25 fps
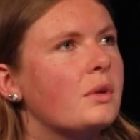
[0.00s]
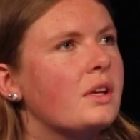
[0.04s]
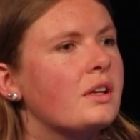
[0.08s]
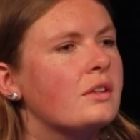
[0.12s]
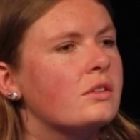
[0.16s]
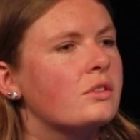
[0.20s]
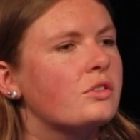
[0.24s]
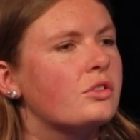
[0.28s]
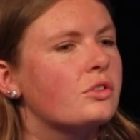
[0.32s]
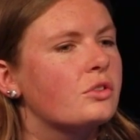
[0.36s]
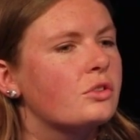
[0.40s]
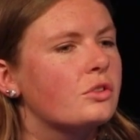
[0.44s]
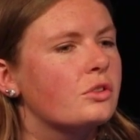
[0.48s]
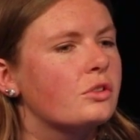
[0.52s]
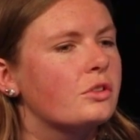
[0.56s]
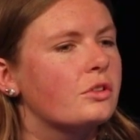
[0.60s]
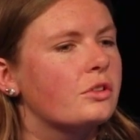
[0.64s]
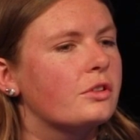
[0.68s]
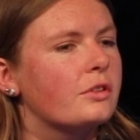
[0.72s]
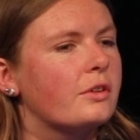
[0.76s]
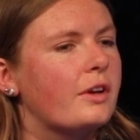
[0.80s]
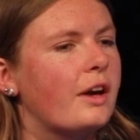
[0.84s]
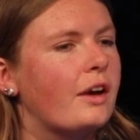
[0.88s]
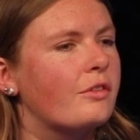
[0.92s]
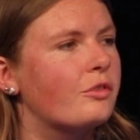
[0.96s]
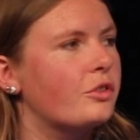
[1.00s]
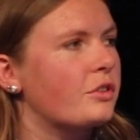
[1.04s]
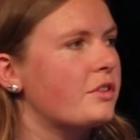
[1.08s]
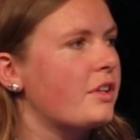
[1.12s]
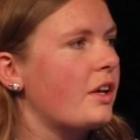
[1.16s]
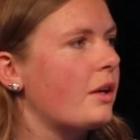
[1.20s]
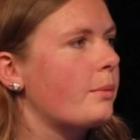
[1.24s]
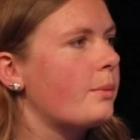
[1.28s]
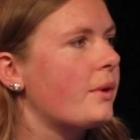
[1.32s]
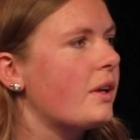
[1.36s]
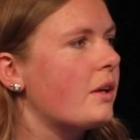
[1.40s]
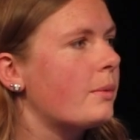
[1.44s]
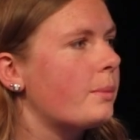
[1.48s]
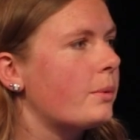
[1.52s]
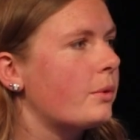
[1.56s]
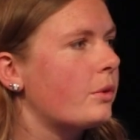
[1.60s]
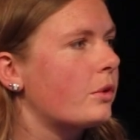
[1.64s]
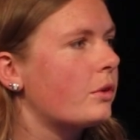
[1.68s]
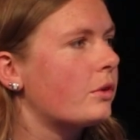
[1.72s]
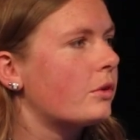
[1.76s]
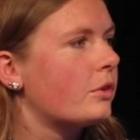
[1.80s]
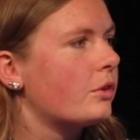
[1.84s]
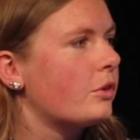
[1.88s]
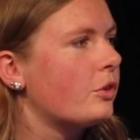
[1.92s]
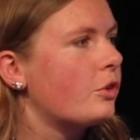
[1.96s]
mean to everyday
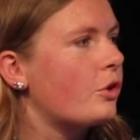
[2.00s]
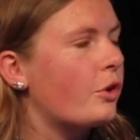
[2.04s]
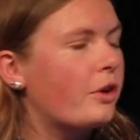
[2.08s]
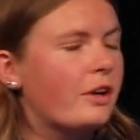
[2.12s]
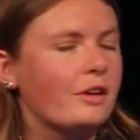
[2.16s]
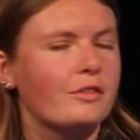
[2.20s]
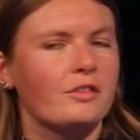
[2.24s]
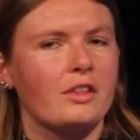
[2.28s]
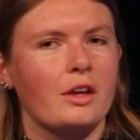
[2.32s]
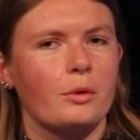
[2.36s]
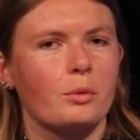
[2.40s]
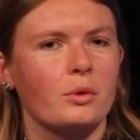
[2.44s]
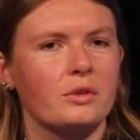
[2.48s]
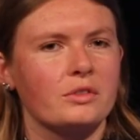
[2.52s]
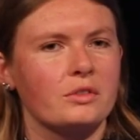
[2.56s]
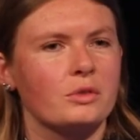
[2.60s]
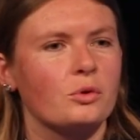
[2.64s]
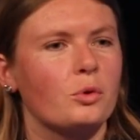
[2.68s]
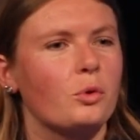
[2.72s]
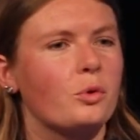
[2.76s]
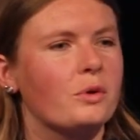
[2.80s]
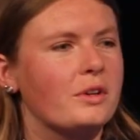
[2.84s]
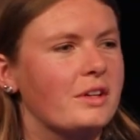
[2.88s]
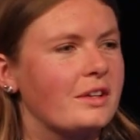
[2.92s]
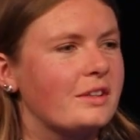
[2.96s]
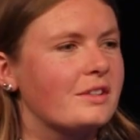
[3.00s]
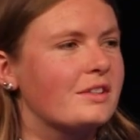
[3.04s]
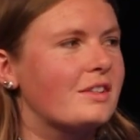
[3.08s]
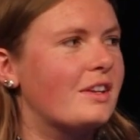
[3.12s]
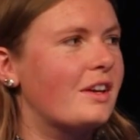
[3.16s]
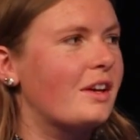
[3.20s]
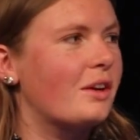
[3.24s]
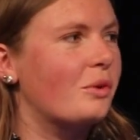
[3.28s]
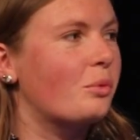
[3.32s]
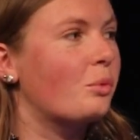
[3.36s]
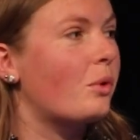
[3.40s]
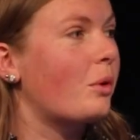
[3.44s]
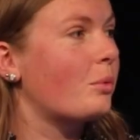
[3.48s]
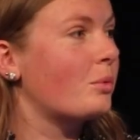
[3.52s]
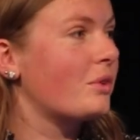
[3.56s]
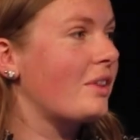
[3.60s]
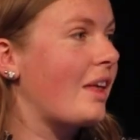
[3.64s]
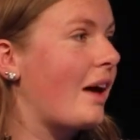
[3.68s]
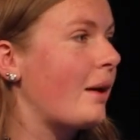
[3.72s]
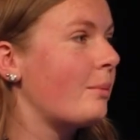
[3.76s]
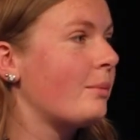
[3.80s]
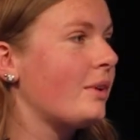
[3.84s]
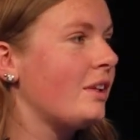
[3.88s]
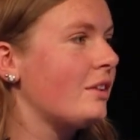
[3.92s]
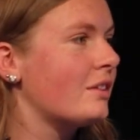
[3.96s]
people? You know, if there was an audience here, what would
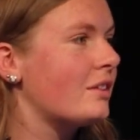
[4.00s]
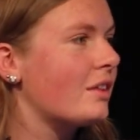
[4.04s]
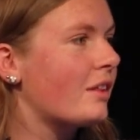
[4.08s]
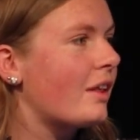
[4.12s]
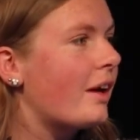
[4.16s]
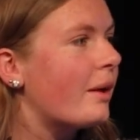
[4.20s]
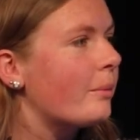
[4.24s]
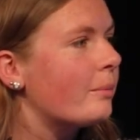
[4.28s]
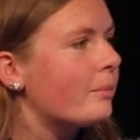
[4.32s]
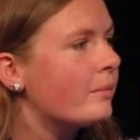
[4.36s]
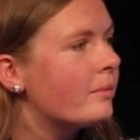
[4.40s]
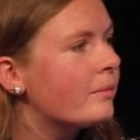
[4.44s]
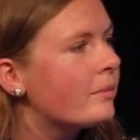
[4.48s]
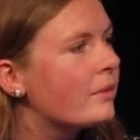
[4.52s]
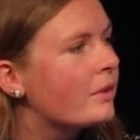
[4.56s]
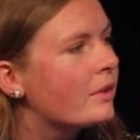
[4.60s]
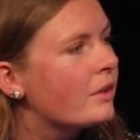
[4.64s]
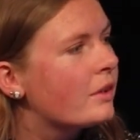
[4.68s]
that mean to them?